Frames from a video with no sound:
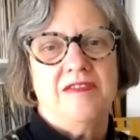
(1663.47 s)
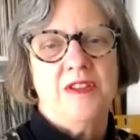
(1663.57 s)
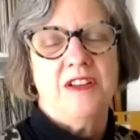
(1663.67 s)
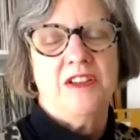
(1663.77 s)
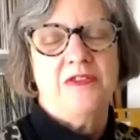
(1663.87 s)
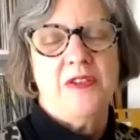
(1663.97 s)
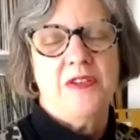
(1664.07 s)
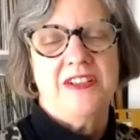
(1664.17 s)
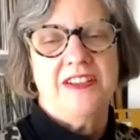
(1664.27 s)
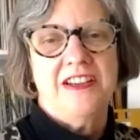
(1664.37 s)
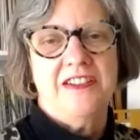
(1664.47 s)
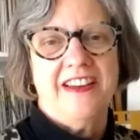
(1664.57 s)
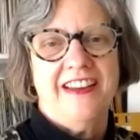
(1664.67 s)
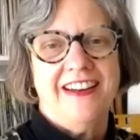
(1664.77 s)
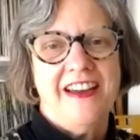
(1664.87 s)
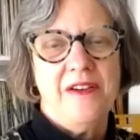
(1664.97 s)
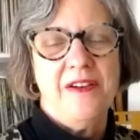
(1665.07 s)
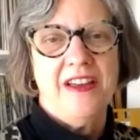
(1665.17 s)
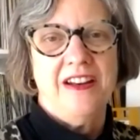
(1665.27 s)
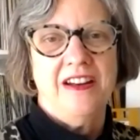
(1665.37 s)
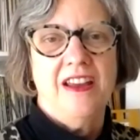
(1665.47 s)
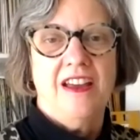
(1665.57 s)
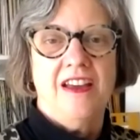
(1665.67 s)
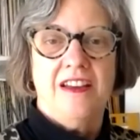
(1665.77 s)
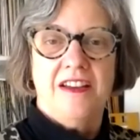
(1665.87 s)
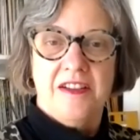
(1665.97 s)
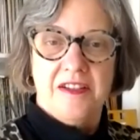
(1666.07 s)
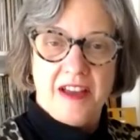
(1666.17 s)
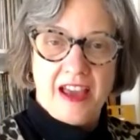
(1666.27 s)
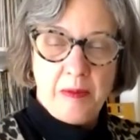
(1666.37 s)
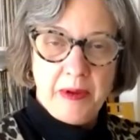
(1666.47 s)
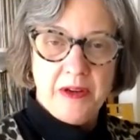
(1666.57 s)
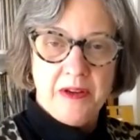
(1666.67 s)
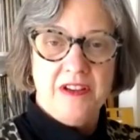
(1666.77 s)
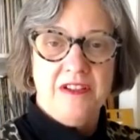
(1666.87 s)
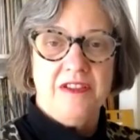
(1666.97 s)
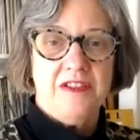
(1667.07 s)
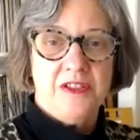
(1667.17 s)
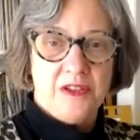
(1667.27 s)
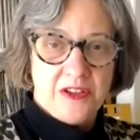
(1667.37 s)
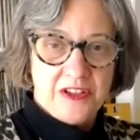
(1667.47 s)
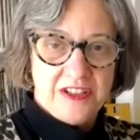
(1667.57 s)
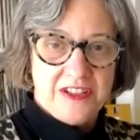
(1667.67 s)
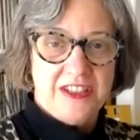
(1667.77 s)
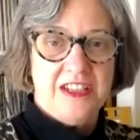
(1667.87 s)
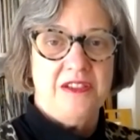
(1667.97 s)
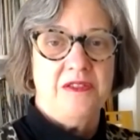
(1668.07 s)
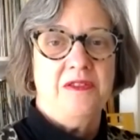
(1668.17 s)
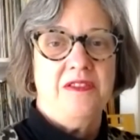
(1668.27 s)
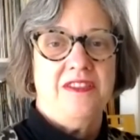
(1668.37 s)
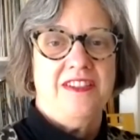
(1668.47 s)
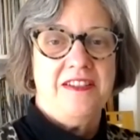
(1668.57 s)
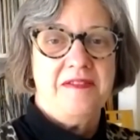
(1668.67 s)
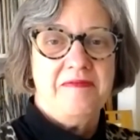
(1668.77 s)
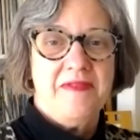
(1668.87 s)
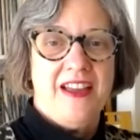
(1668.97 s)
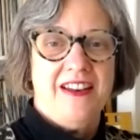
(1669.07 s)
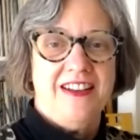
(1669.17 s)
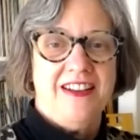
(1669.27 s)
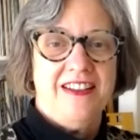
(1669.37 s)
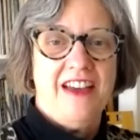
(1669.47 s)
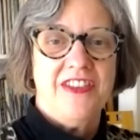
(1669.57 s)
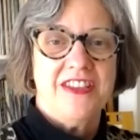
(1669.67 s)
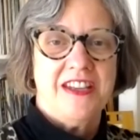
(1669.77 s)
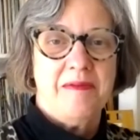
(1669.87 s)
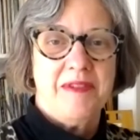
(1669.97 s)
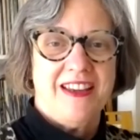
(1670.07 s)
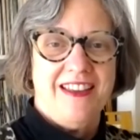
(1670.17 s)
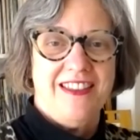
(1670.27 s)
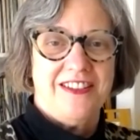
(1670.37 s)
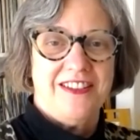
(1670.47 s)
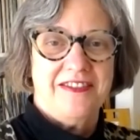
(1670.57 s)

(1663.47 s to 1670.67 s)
We look forward to hearing it now. And Happy New Year. So good to see you and have this time together.